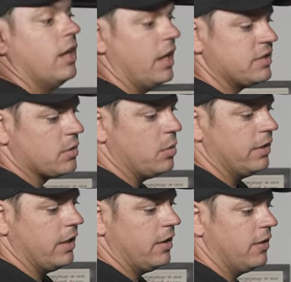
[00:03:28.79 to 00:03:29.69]
ice
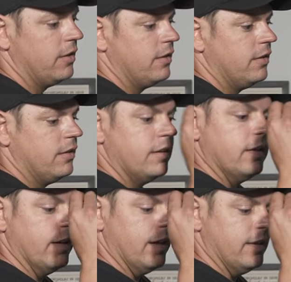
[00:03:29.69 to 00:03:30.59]
cold air,
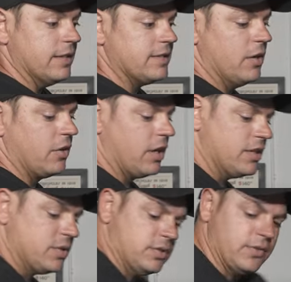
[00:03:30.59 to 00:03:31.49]
and the center
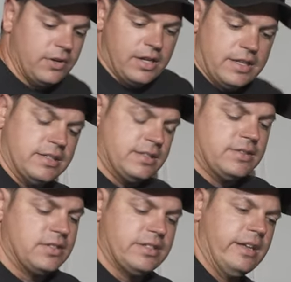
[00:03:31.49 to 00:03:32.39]
console is very nice. This
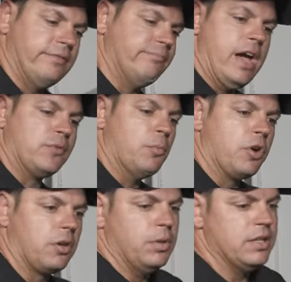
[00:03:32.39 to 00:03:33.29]
is just a
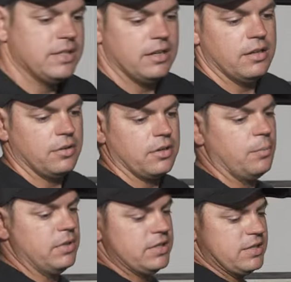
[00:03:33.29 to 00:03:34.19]
aftermarket piece that another company